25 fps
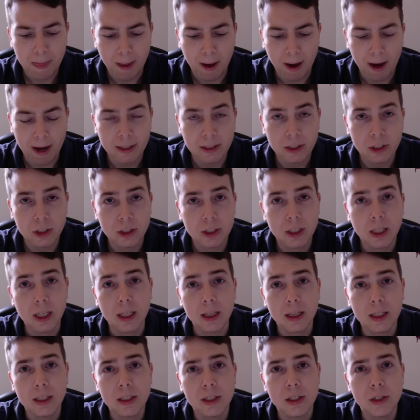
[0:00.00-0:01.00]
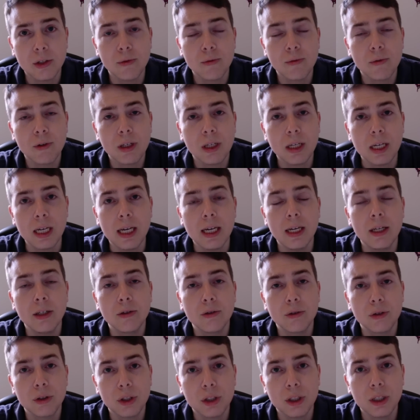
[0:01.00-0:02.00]
I just think this is really
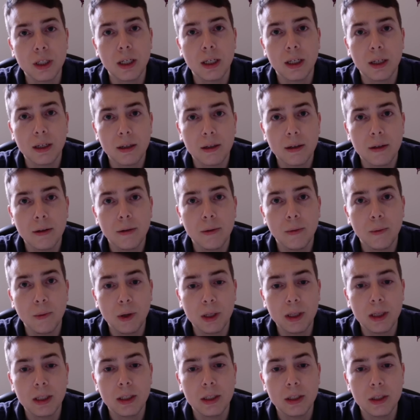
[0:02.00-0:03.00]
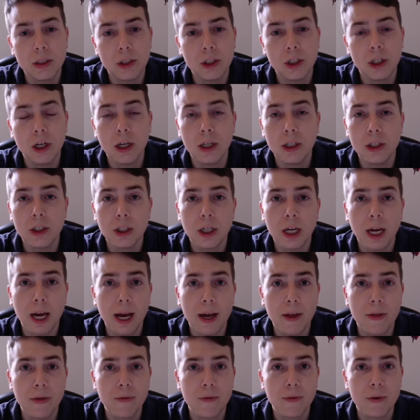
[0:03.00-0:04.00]
interesting what this judge,
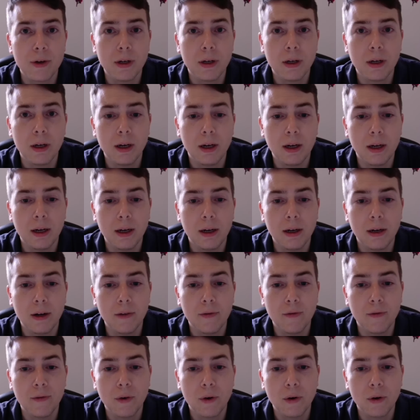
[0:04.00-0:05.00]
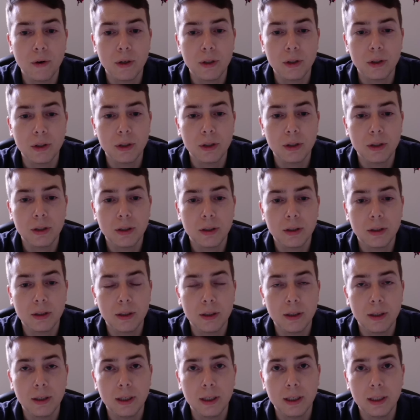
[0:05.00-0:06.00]
Katherine uh, Forrest,
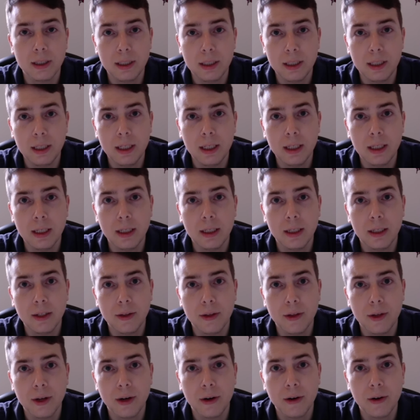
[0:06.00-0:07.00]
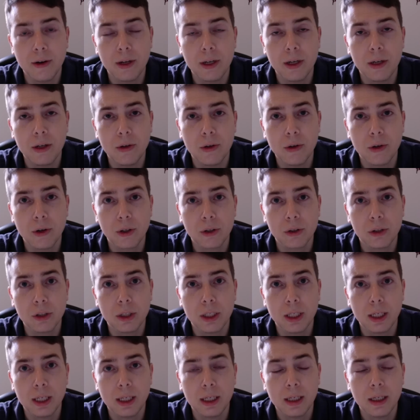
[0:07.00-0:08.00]
uh, did there in New York
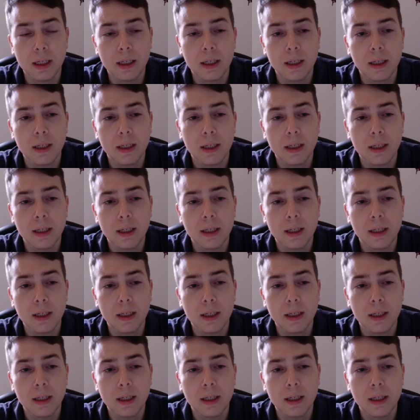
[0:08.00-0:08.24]
City.